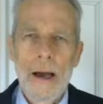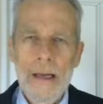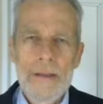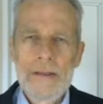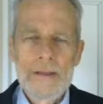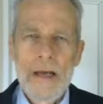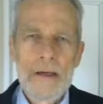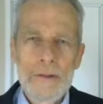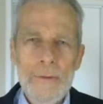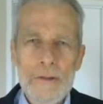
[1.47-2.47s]
Hi, this is
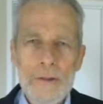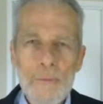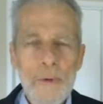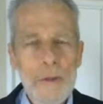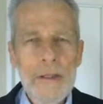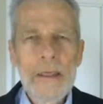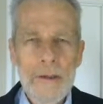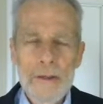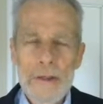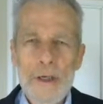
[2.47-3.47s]
Dr. Richard
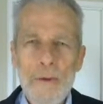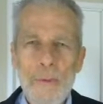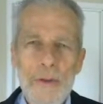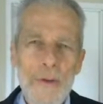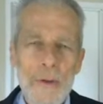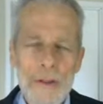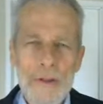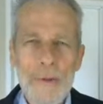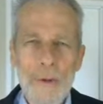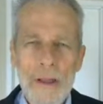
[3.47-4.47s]
Ruhling here to share with you
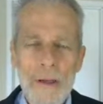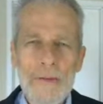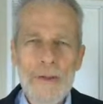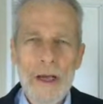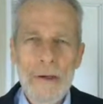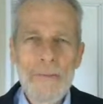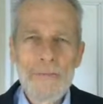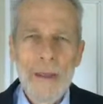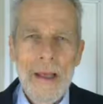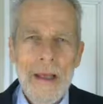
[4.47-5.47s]
on the Total Health
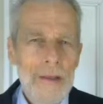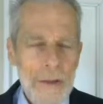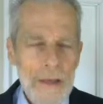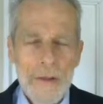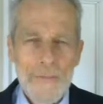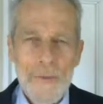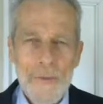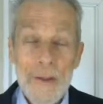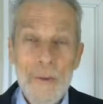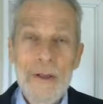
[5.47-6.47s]
Channel. Thank you
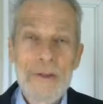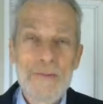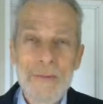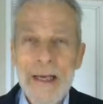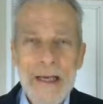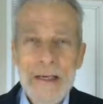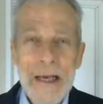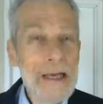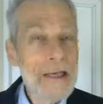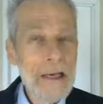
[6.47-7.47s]
for being with us from day to
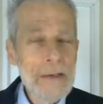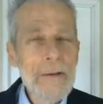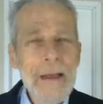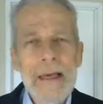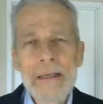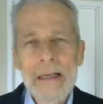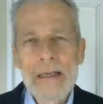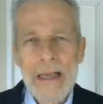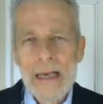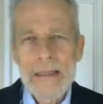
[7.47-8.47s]
day again, and
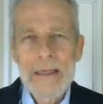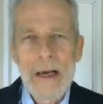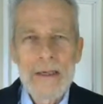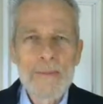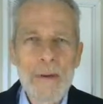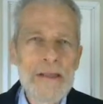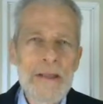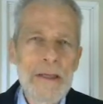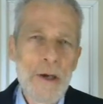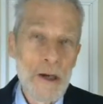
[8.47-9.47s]
let's ask God's
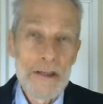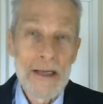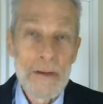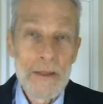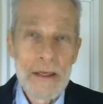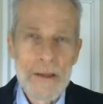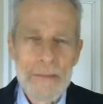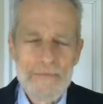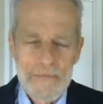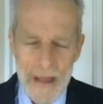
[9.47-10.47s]
blessing on our time together.